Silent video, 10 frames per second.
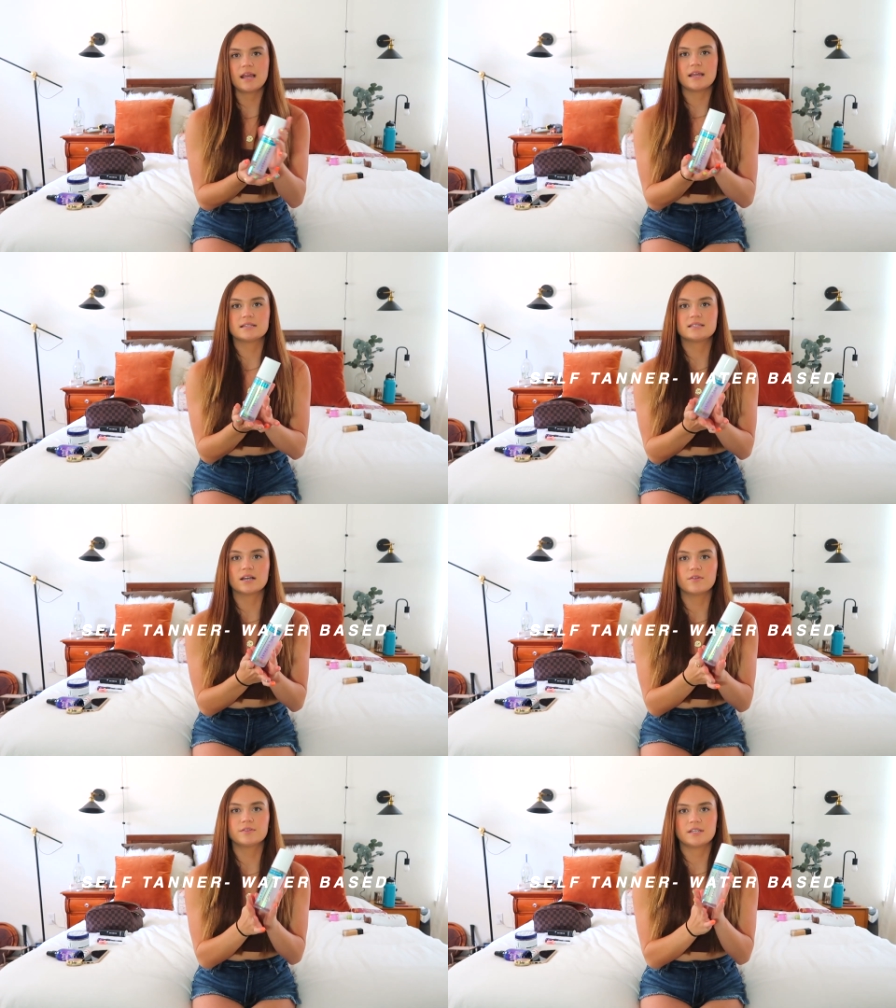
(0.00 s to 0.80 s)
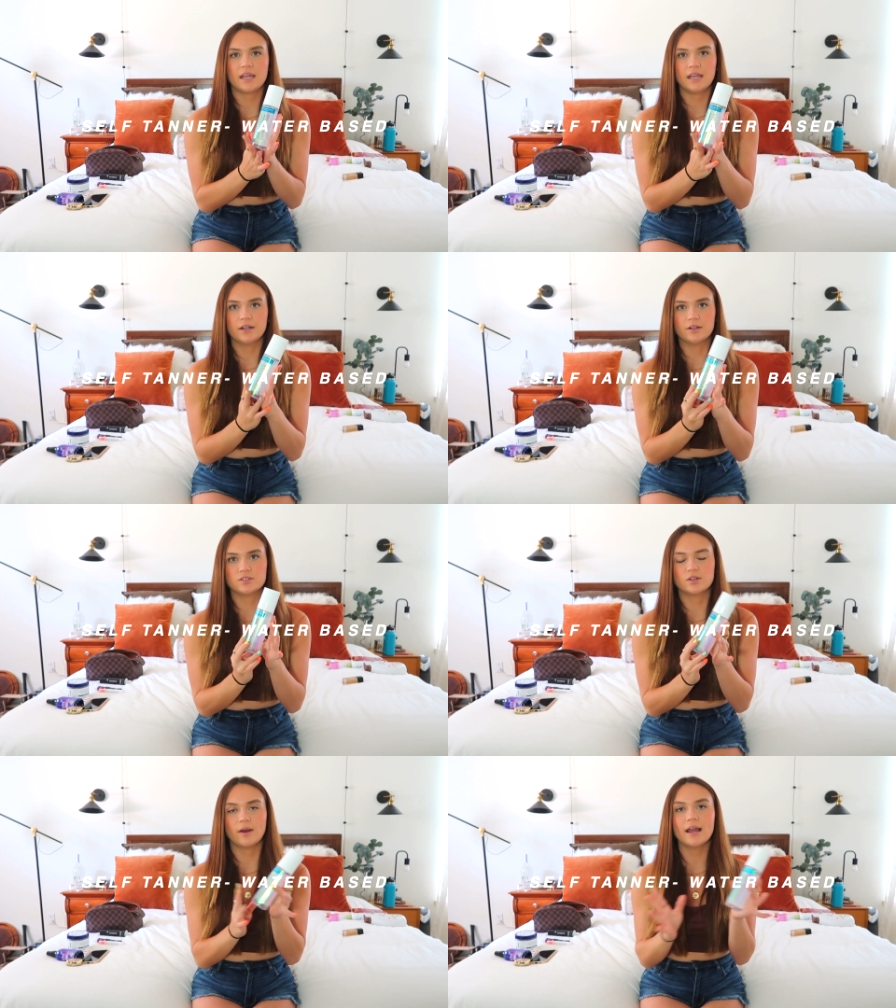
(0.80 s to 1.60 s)
a self-tanner.
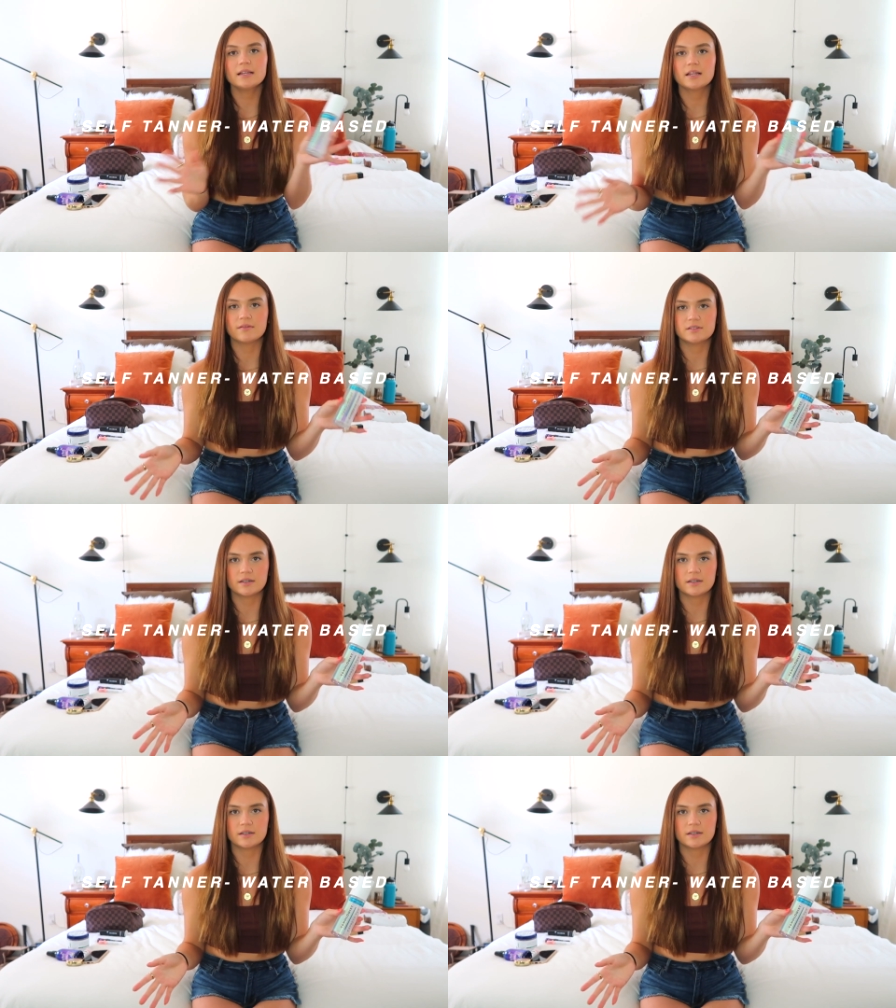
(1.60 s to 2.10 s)
So I love